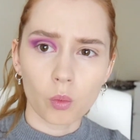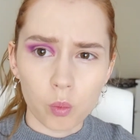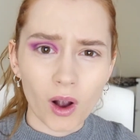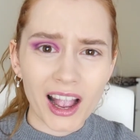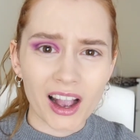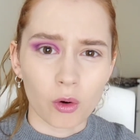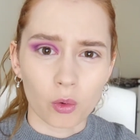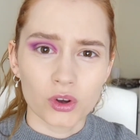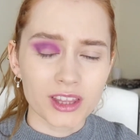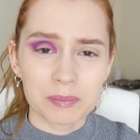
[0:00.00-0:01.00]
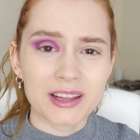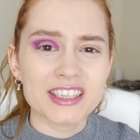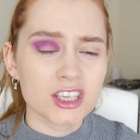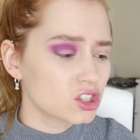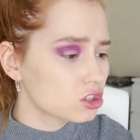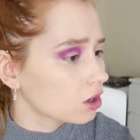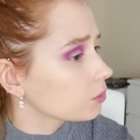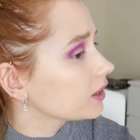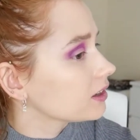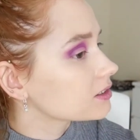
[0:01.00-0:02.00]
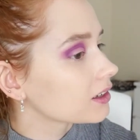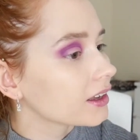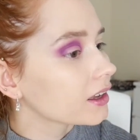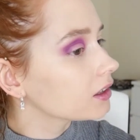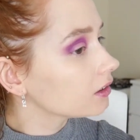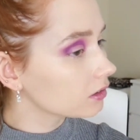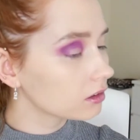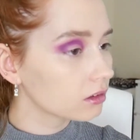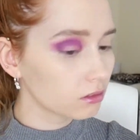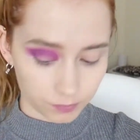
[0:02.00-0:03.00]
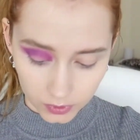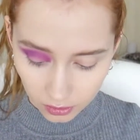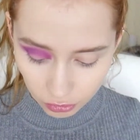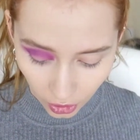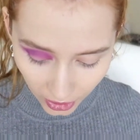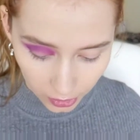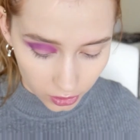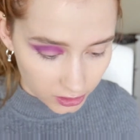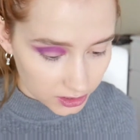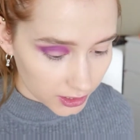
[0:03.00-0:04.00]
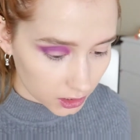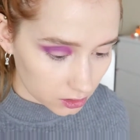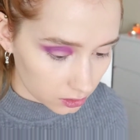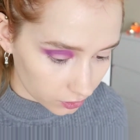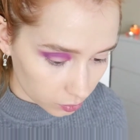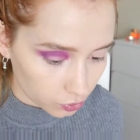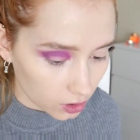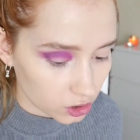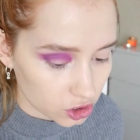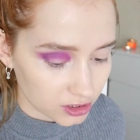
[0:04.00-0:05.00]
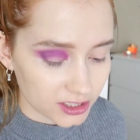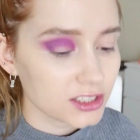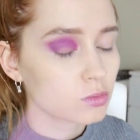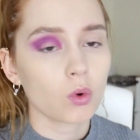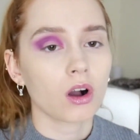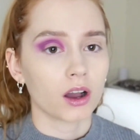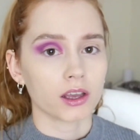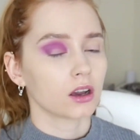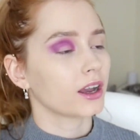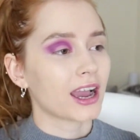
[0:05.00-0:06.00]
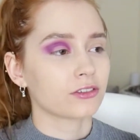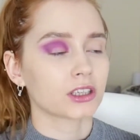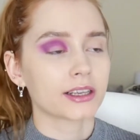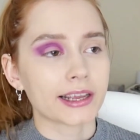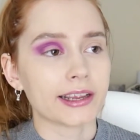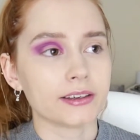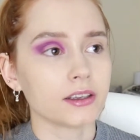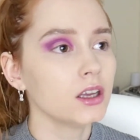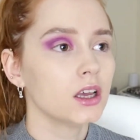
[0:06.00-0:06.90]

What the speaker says: Wow, that blended so easily. Right, I'm going to take another brush. This is why I have to clean